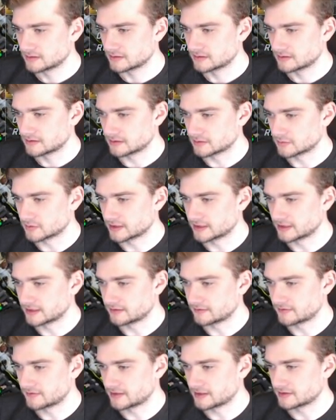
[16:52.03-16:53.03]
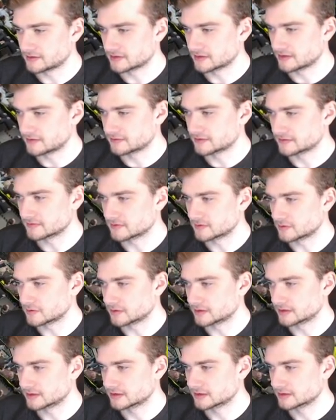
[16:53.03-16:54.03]
They're winning in face-offs, of
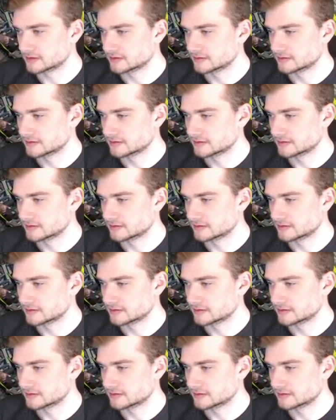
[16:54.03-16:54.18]
course.